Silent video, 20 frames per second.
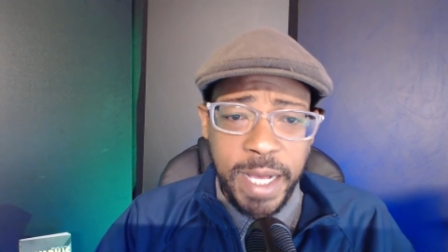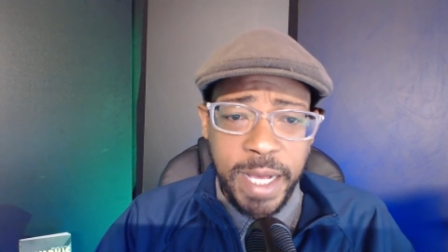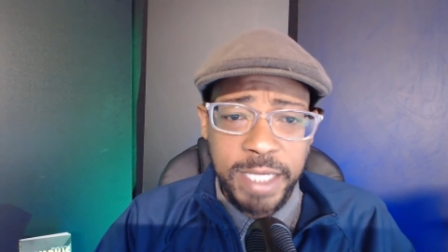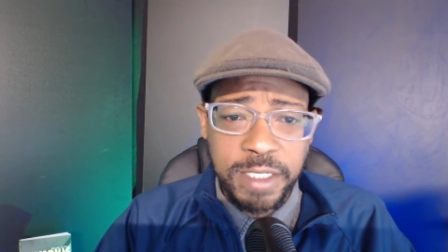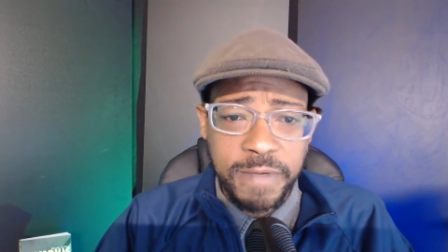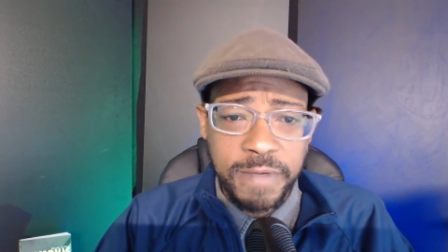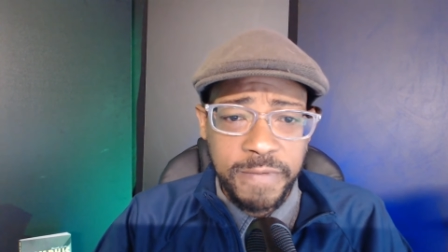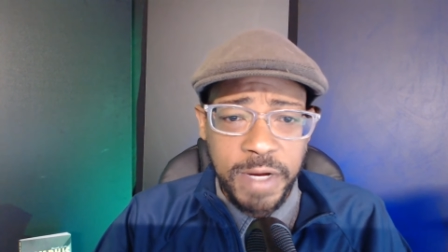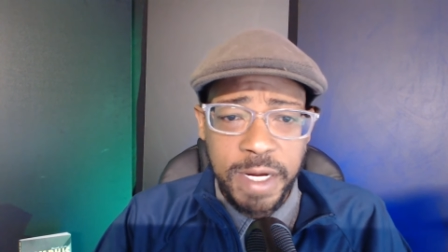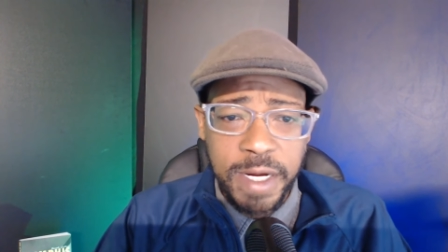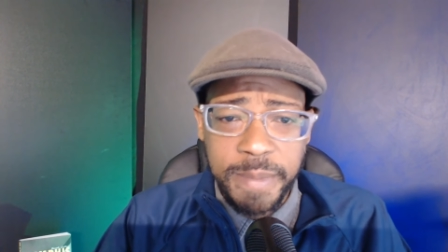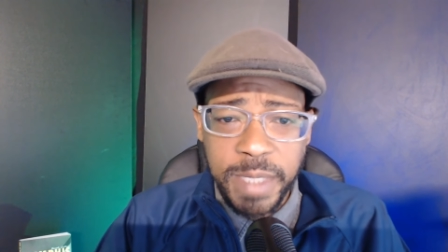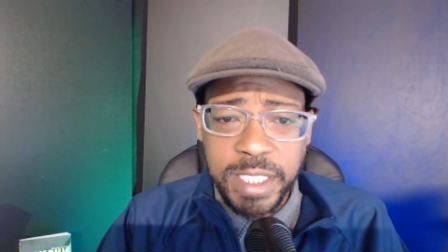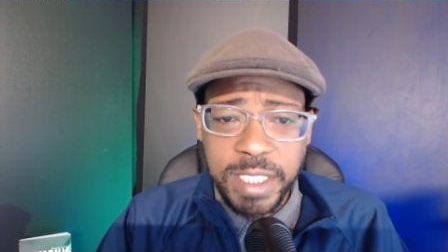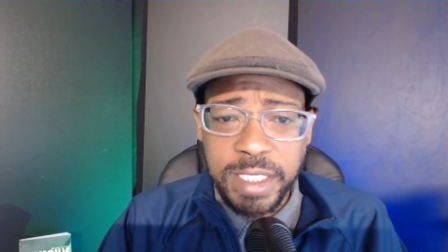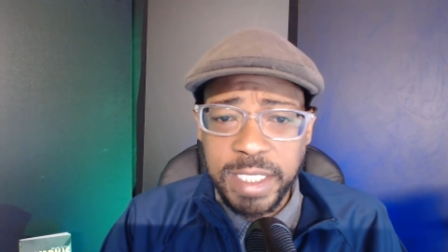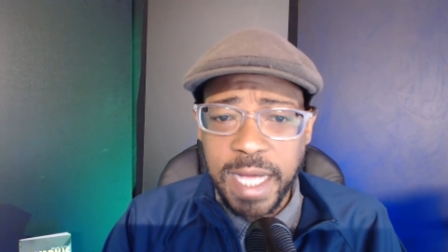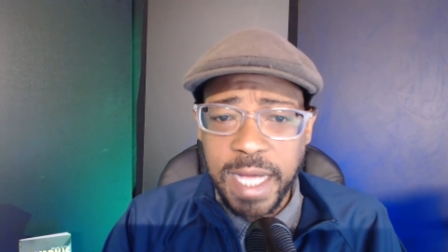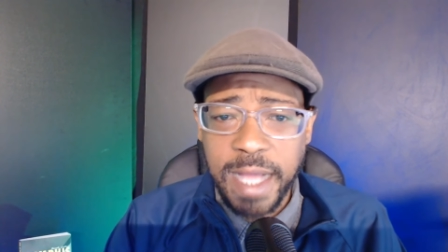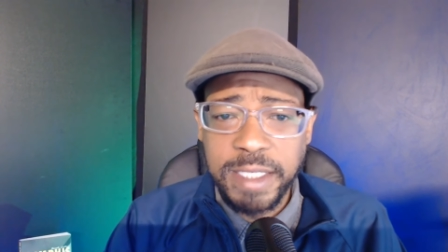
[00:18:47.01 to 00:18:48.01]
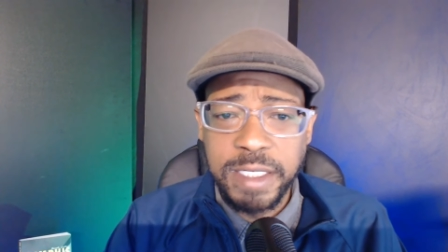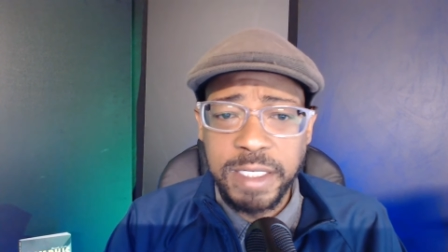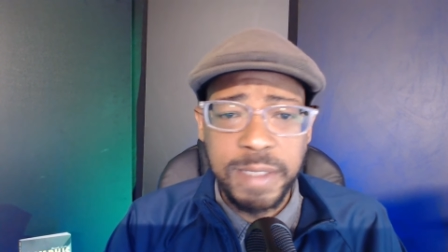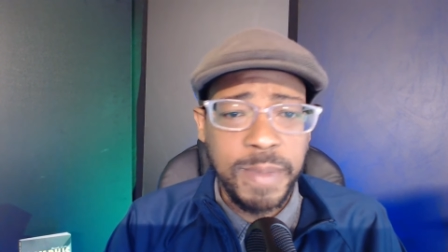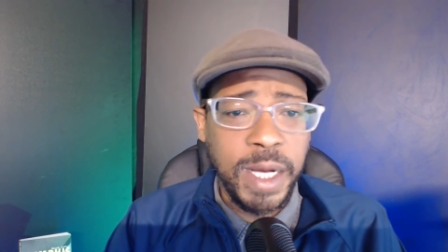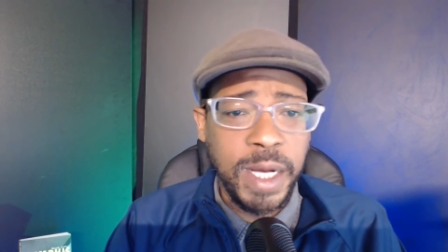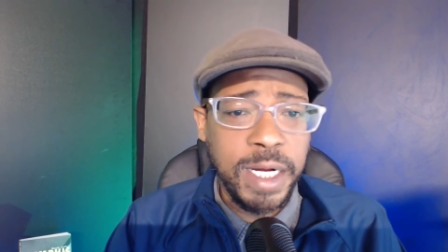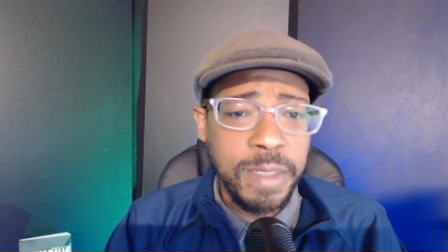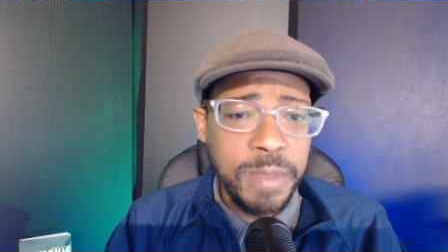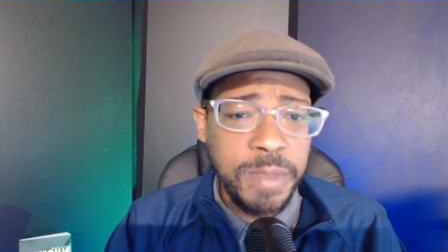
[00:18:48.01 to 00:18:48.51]
pastor very much attached
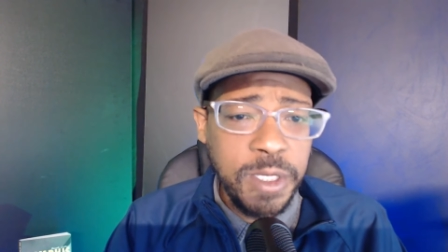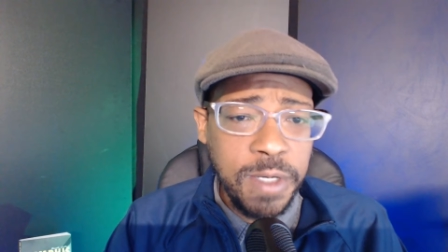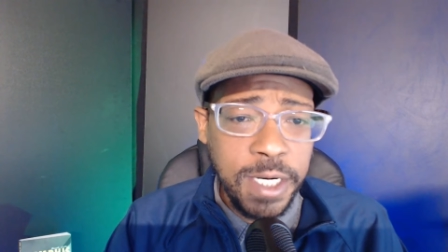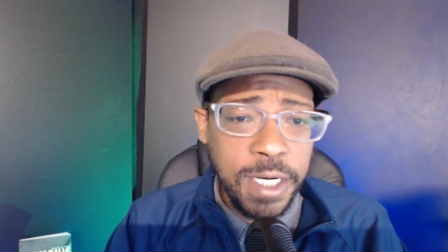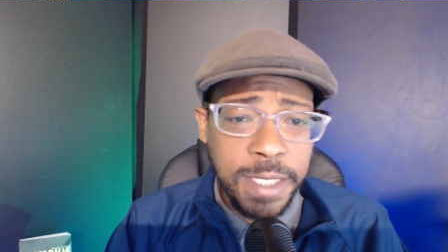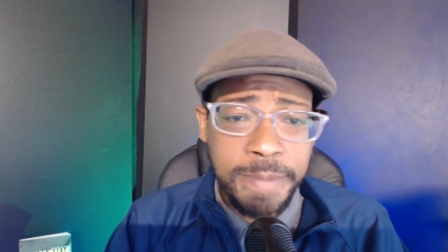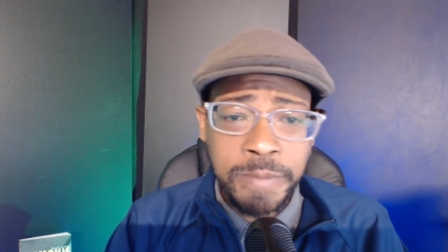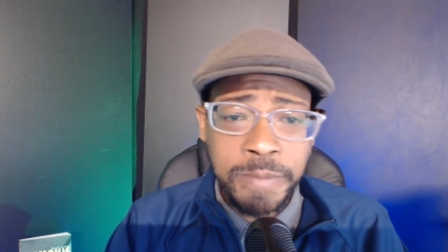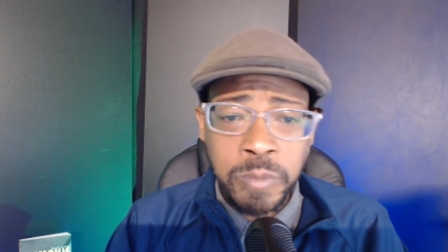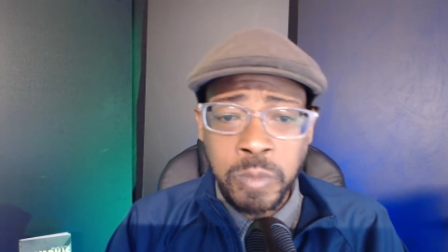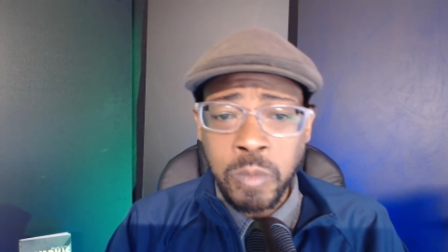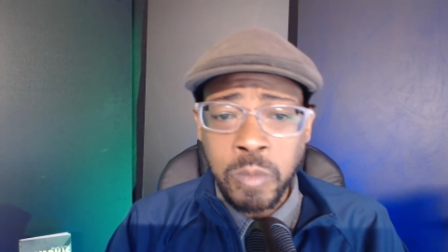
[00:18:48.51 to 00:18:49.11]
to my community,